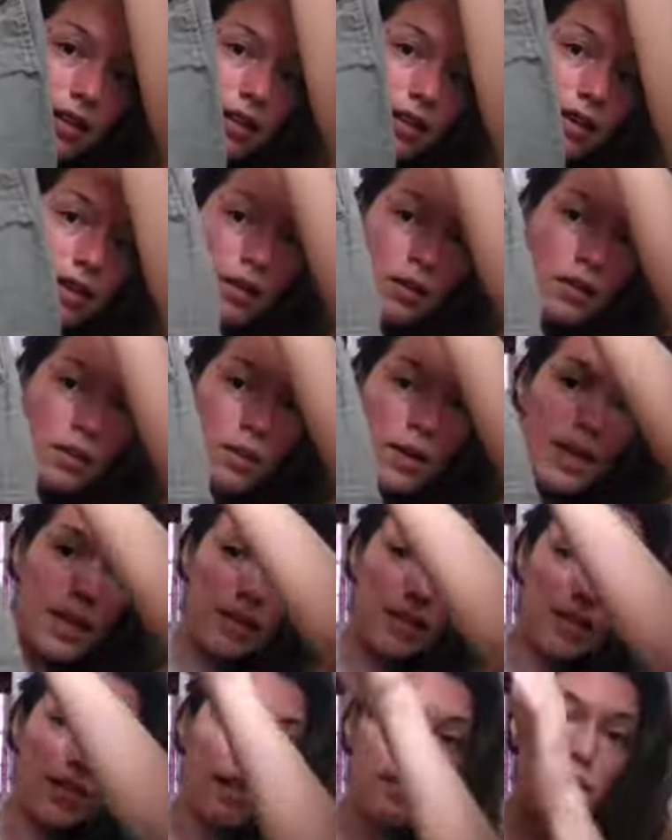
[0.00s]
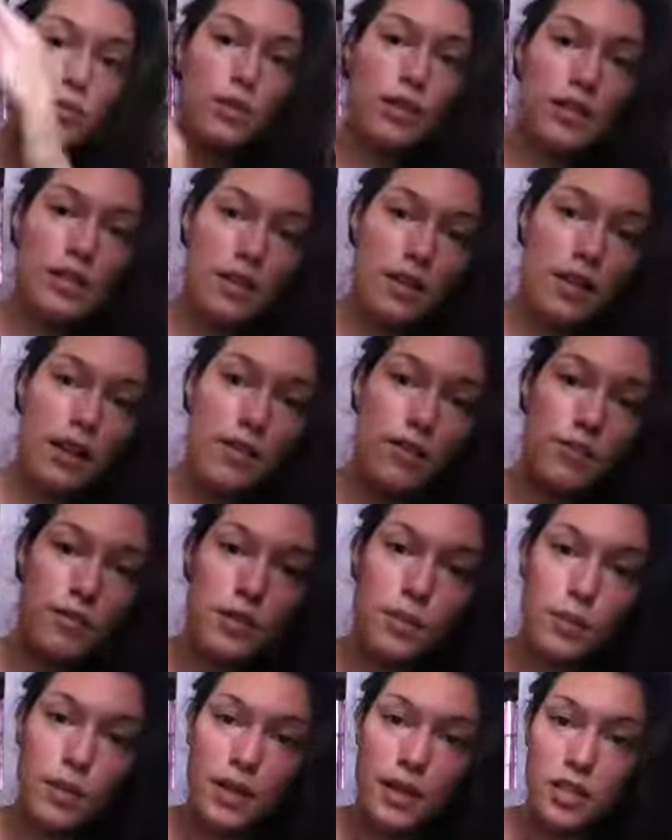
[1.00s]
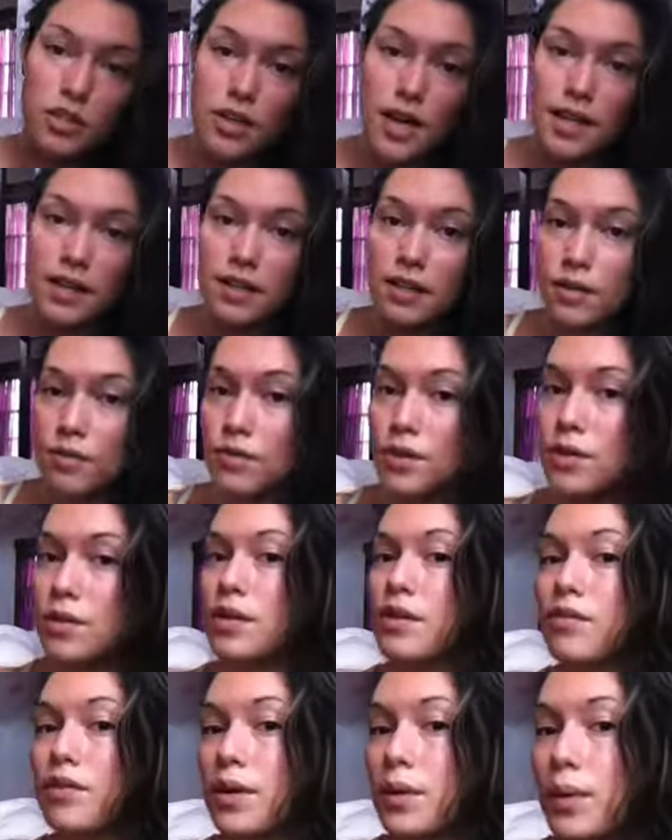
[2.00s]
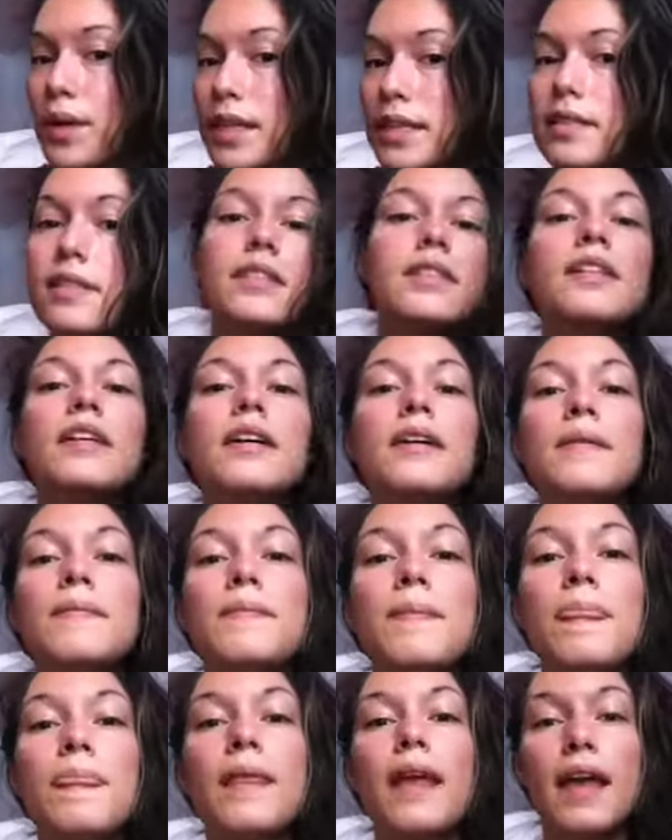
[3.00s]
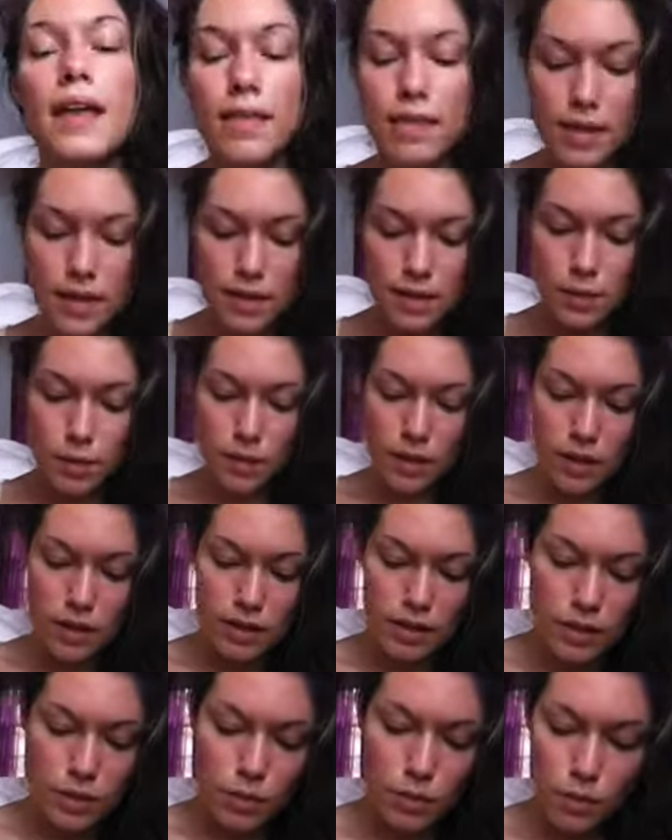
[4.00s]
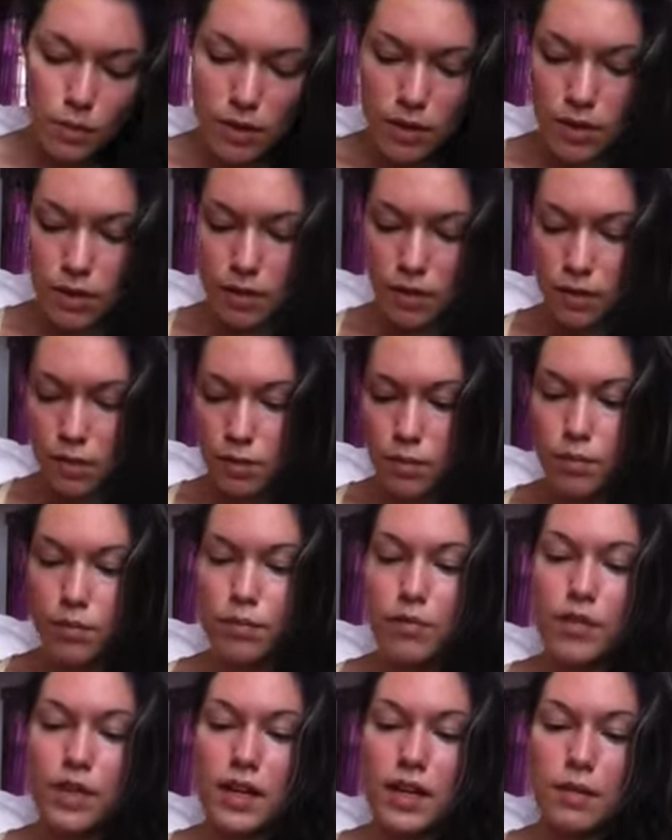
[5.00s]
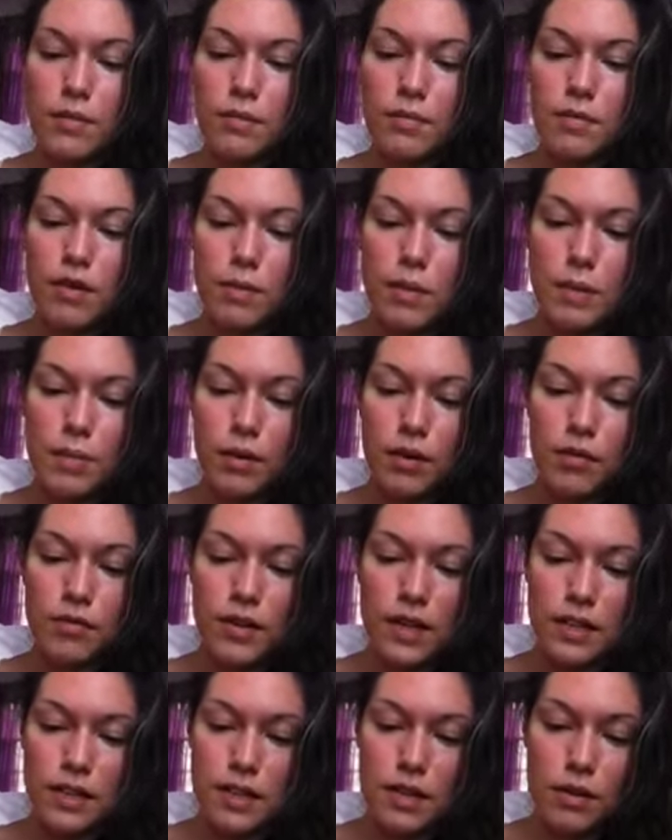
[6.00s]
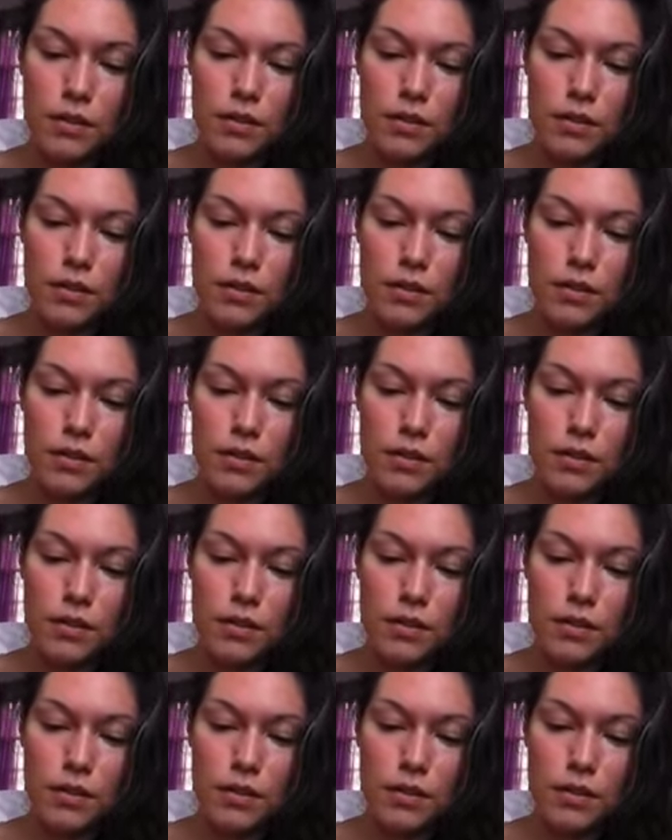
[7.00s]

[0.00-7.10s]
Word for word: cargo pants. These ones are comfortable. I tried on a few different ones, and these ones were fit, fit me perfect, and